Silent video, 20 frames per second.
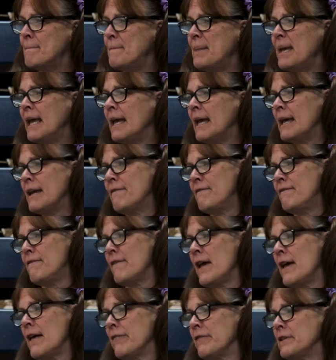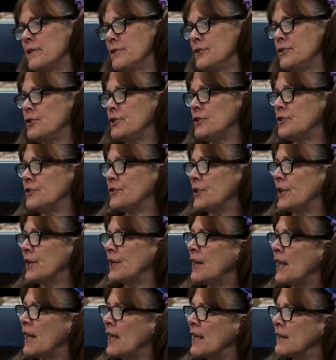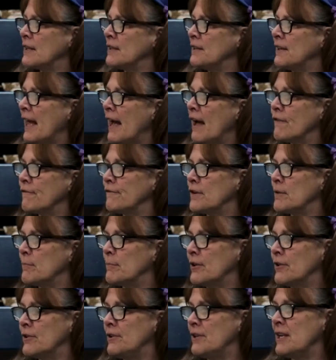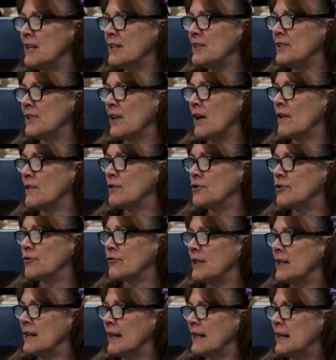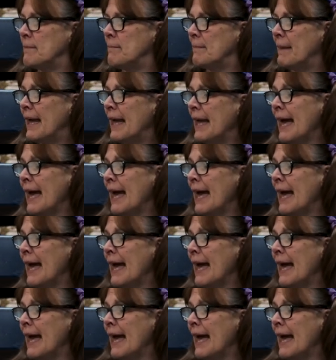Pig feathers, she said, hanging down from her knees on the tree limb.